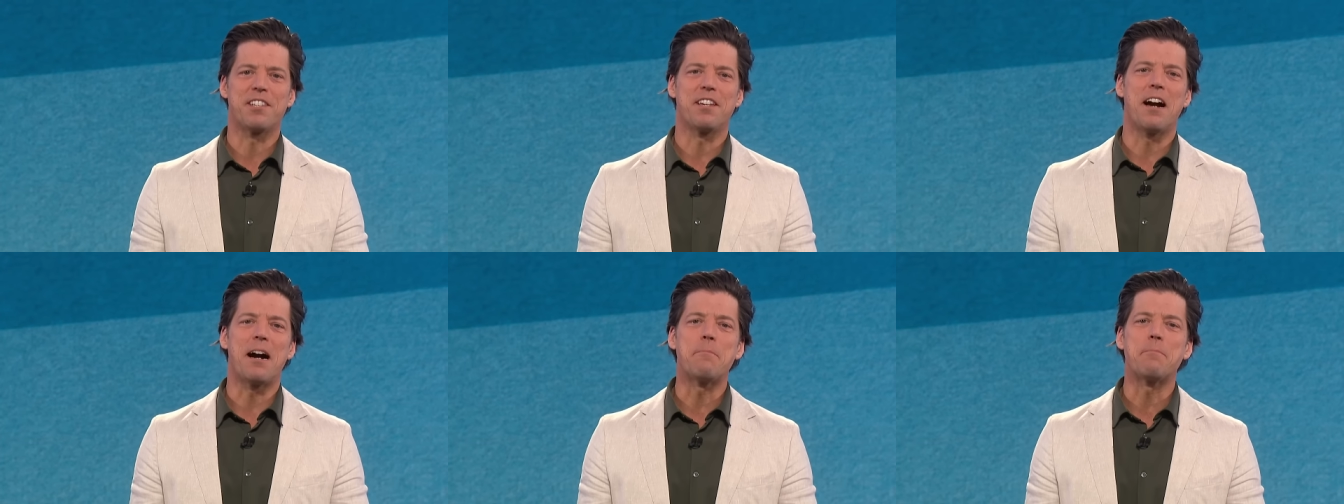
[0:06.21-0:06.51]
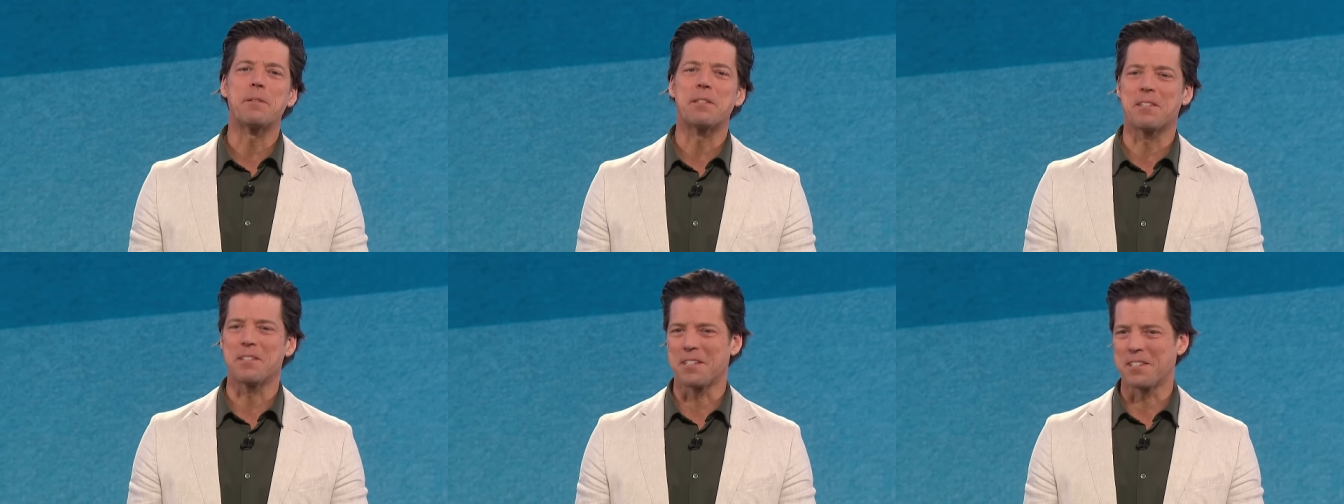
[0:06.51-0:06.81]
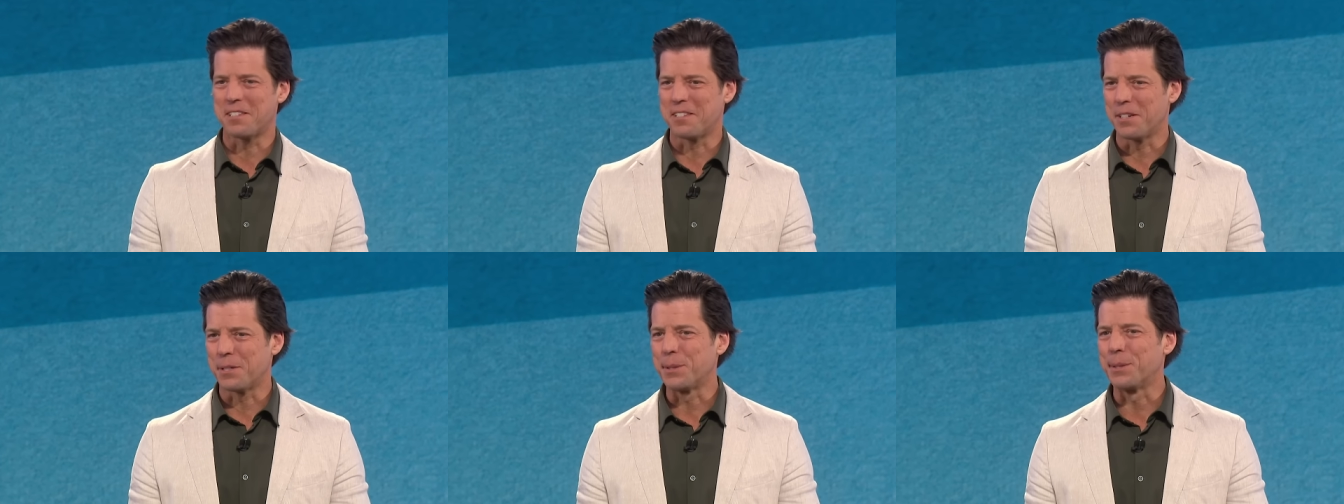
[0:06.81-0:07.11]
the opposite
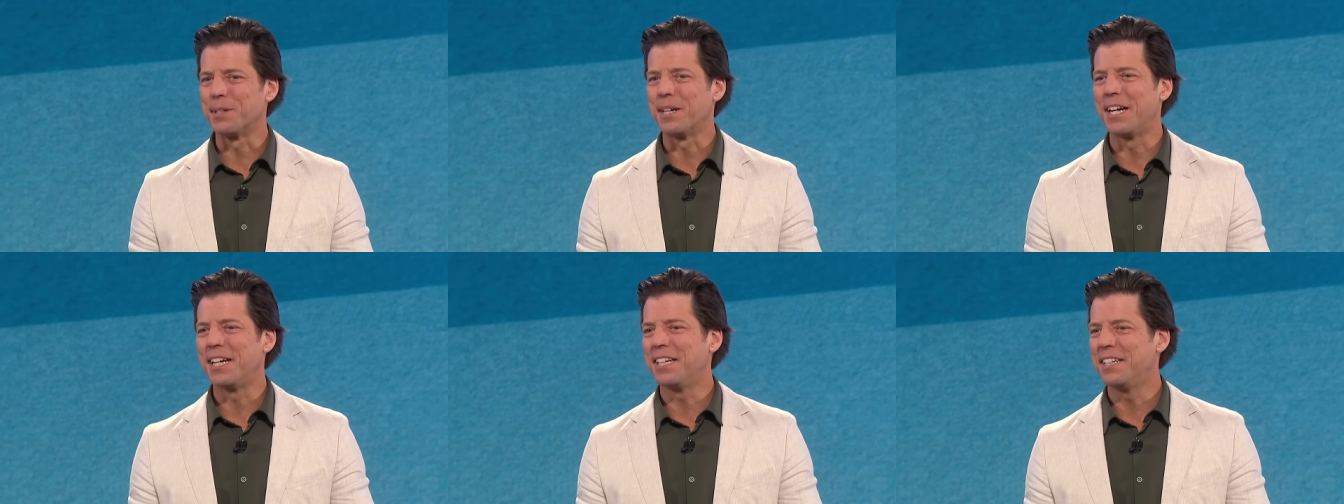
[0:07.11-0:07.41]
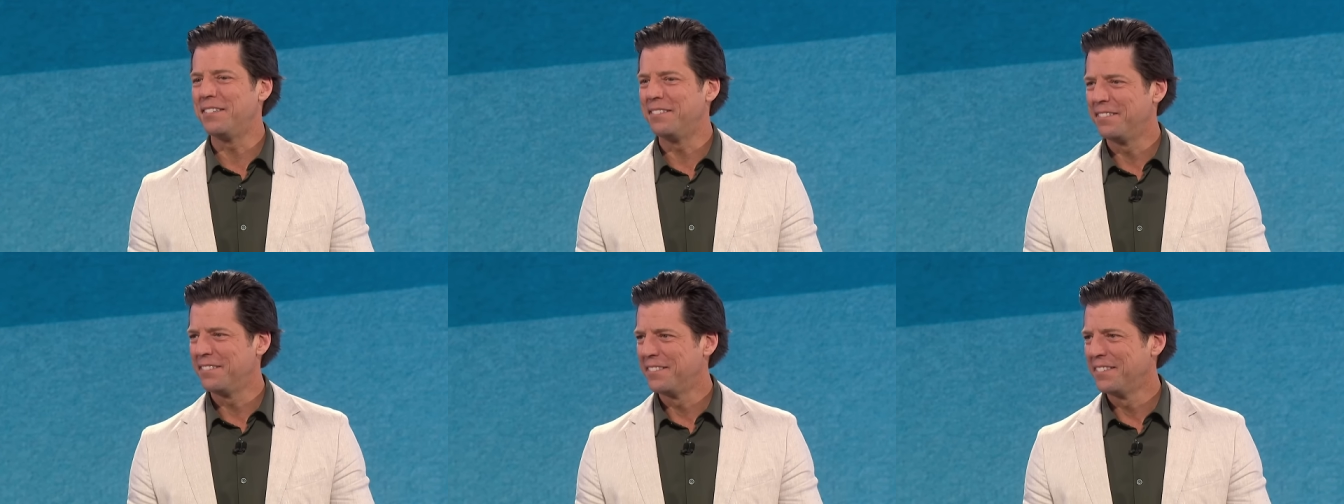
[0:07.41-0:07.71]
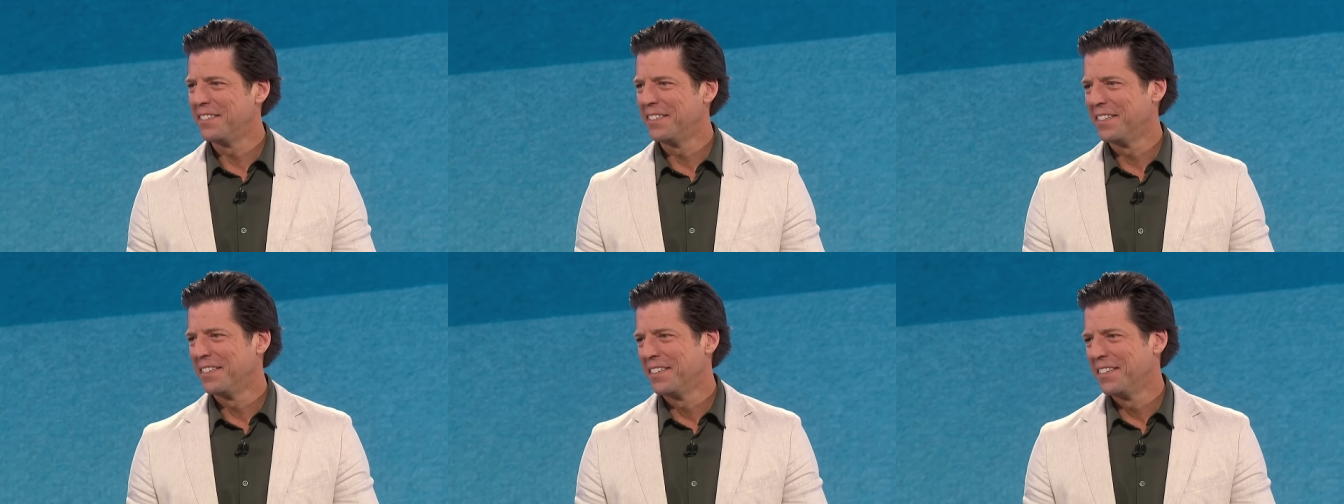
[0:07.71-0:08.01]
of secret, right?
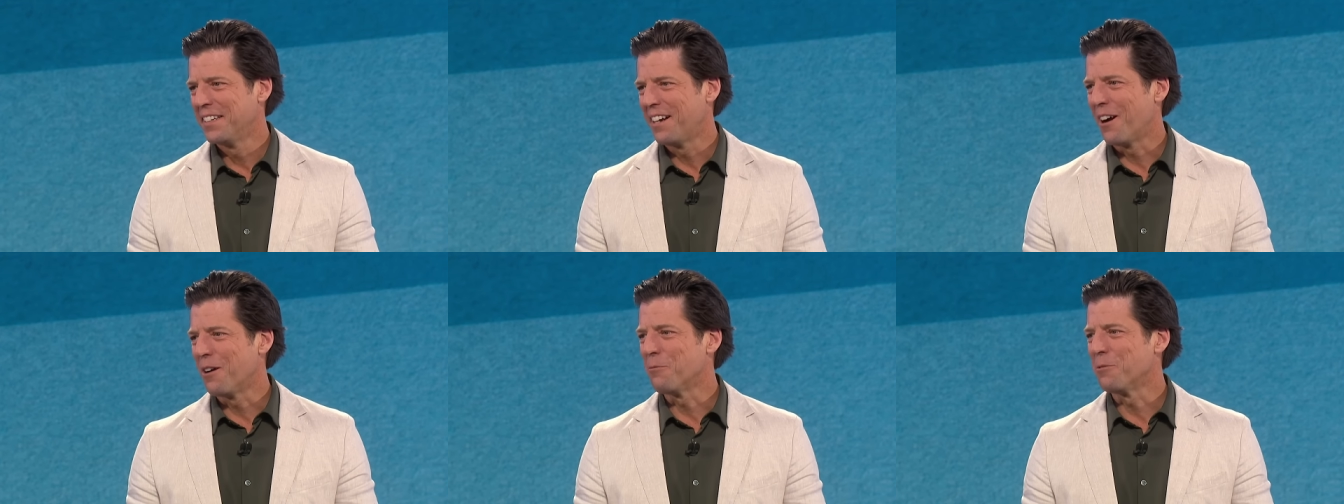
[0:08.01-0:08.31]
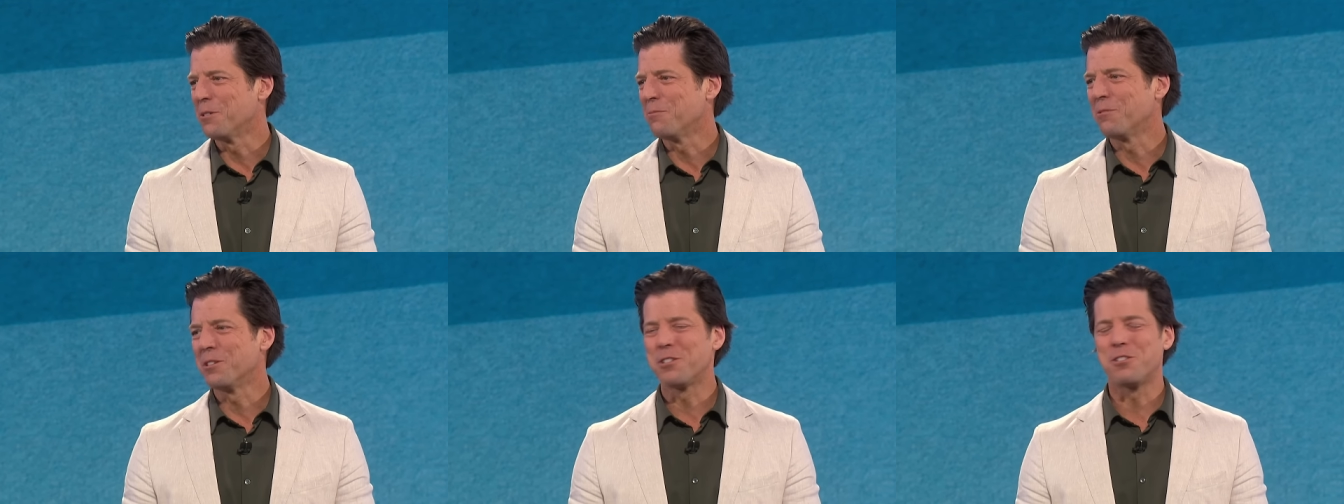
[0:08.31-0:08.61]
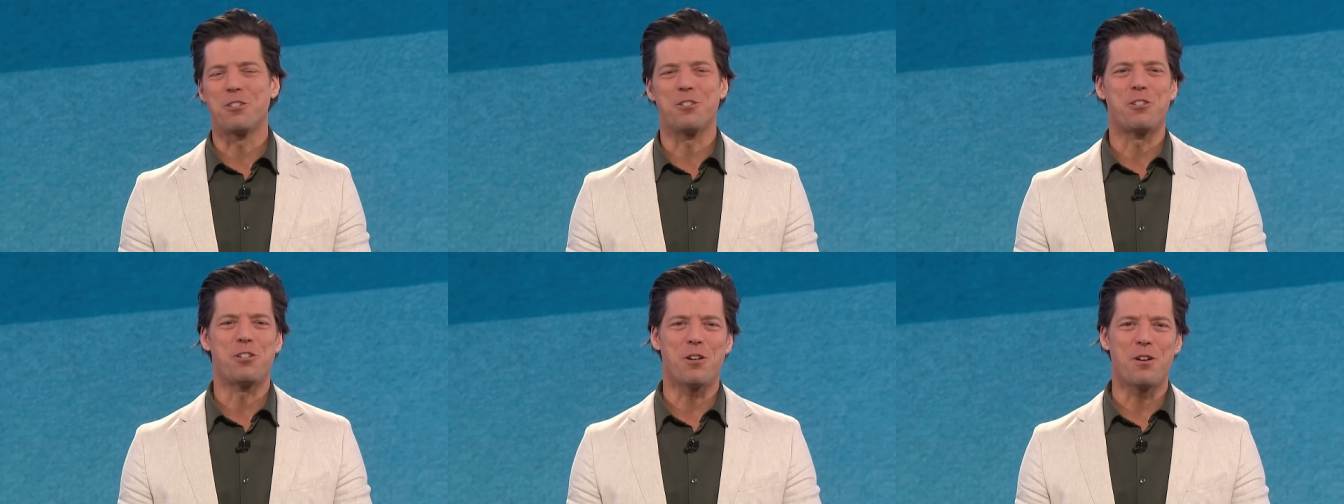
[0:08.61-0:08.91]
Our world
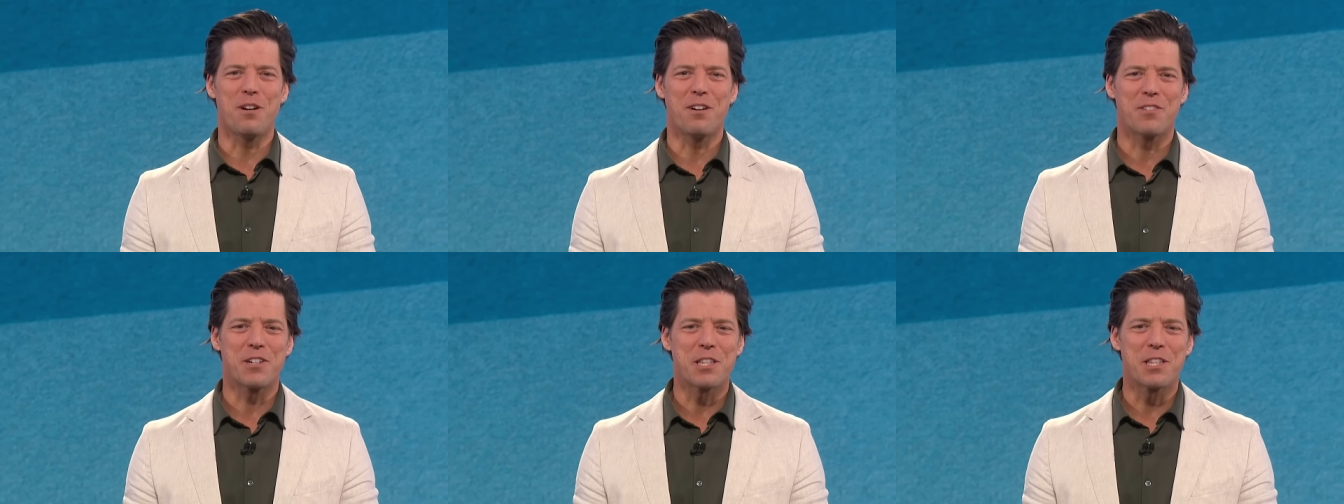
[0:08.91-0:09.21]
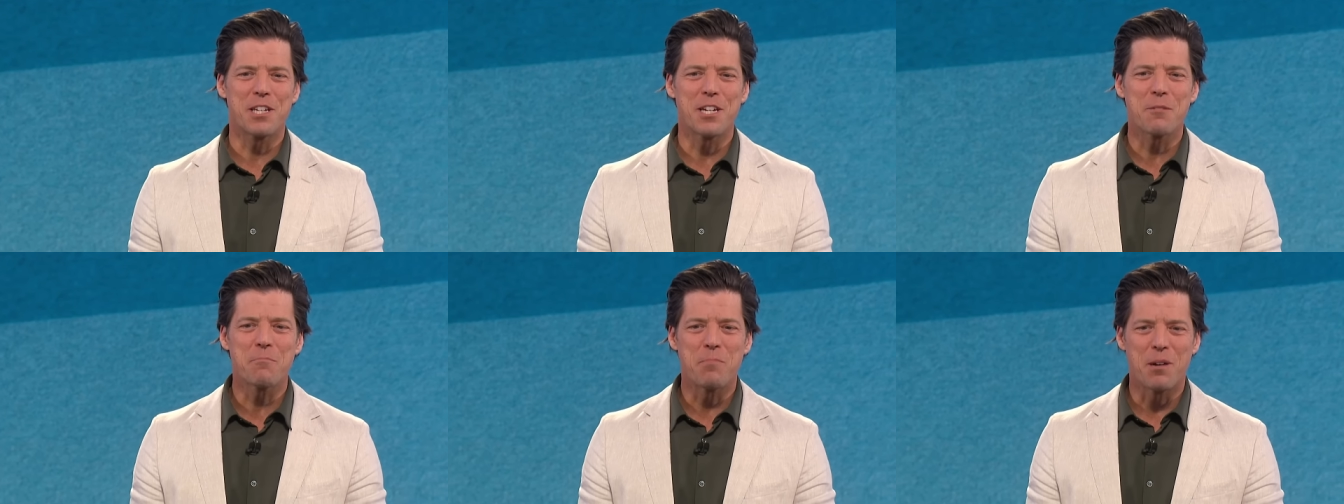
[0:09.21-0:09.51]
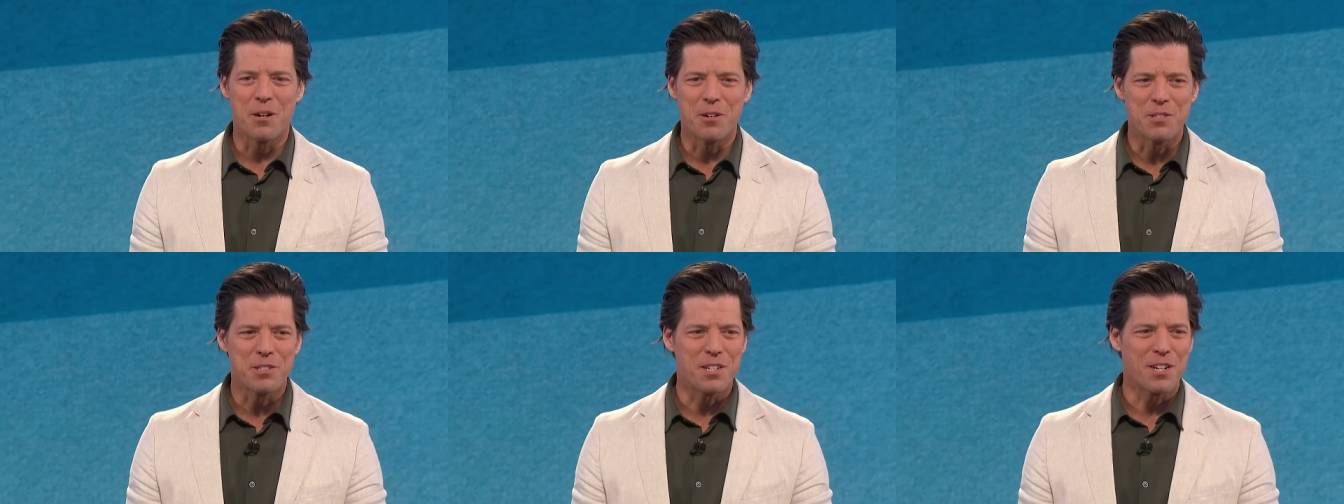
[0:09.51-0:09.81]
wants to show everything,
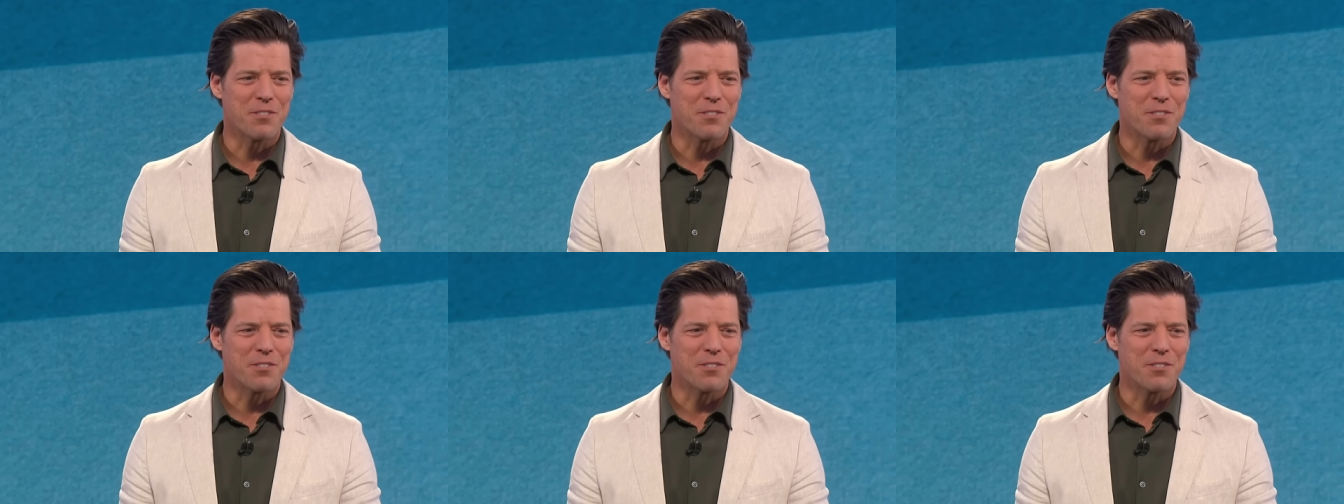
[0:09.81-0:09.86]
post